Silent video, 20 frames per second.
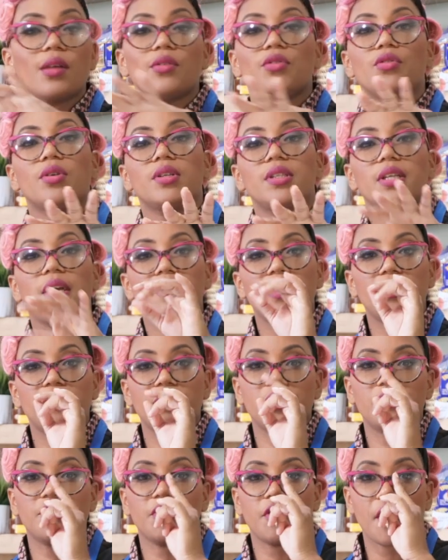Don't take my
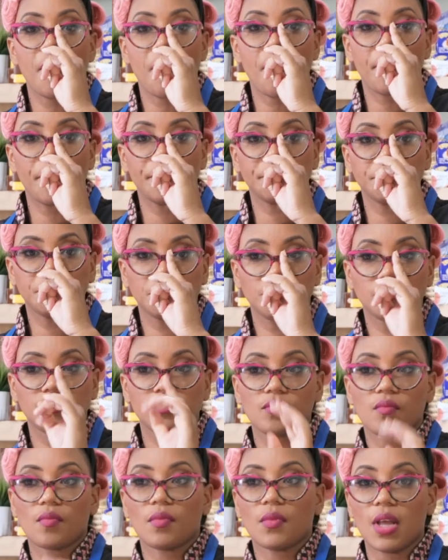word for it.
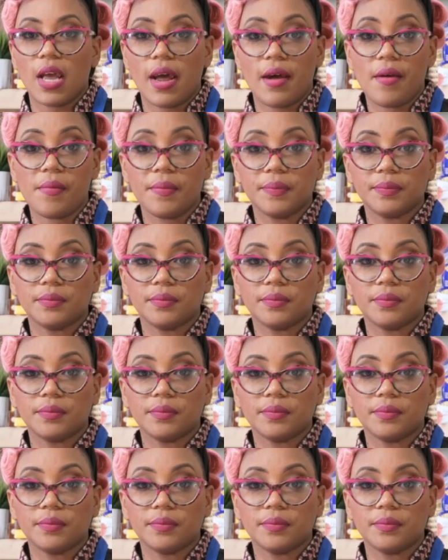Yeah?